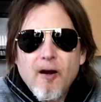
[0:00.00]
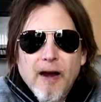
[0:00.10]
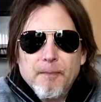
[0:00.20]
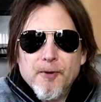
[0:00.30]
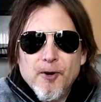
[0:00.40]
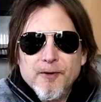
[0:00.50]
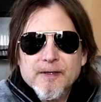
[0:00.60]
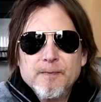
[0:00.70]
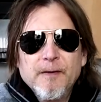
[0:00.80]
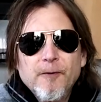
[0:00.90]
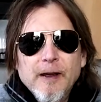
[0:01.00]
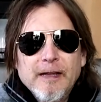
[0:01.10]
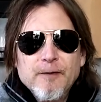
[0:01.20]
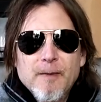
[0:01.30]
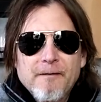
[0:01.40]
Alright bros, before I
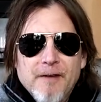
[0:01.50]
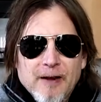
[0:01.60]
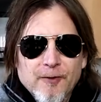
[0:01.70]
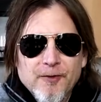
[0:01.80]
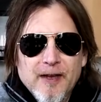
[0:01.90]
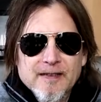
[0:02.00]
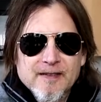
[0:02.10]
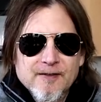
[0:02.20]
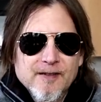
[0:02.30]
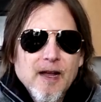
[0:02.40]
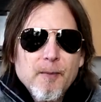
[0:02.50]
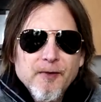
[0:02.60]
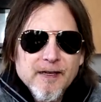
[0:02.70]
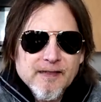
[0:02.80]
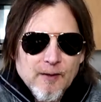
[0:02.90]
give you my final thoughts, there's a couple
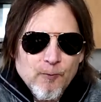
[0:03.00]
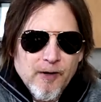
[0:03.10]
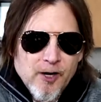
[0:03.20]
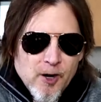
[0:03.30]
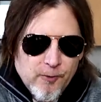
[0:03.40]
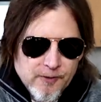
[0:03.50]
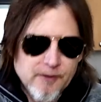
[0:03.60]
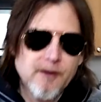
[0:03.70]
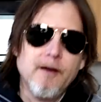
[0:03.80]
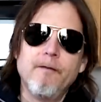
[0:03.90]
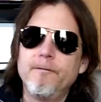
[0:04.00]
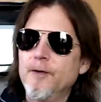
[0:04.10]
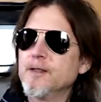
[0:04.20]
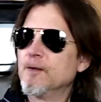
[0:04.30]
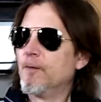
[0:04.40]
things I want to note.
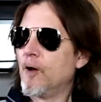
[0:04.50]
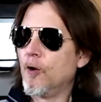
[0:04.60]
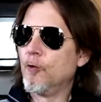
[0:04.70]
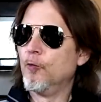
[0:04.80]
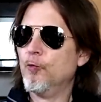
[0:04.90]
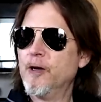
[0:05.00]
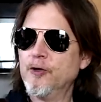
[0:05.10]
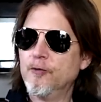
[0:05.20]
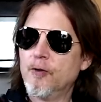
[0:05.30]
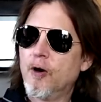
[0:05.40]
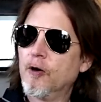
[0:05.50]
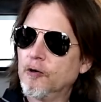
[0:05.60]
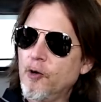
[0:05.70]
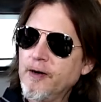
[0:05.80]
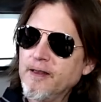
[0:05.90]
First of all, when you are
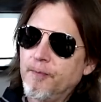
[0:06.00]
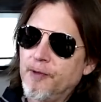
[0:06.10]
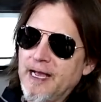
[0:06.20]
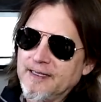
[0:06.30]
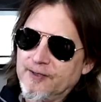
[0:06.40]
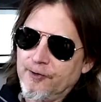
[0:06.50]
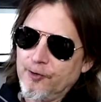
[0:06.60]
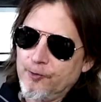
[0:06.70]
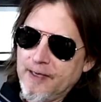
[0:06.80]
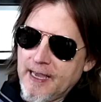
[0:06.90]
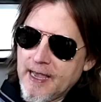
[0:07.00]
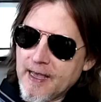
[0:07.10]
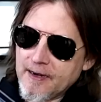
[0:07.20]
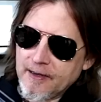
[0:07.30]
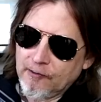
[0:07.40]
loading the blaster, you
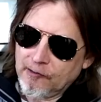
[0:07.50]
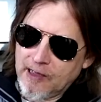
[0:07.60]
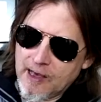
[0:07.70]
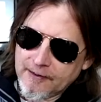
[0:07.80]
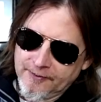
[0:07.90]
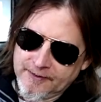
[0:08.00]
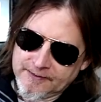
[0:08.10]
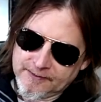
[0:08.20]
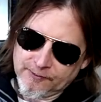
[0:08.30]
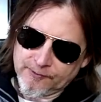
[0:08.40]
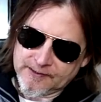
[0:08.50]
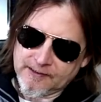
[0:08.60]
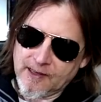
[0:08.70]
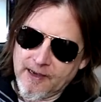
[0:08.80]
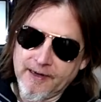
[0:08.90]
can lock this little
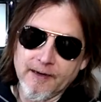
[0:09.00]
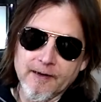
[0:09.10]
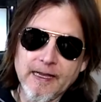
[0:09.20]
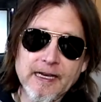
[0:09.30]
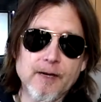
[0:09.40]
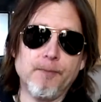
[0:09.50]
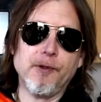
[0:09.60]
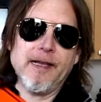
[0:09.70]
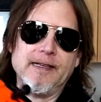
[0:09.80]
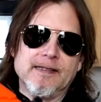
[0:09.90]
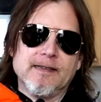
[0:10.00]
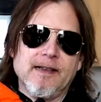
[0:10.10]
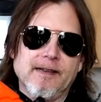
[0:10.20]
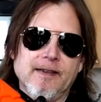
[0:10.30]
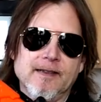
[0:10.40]
slide into place
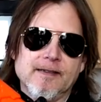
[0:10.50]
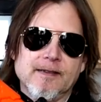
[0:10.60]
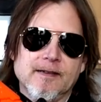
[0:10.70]
like this.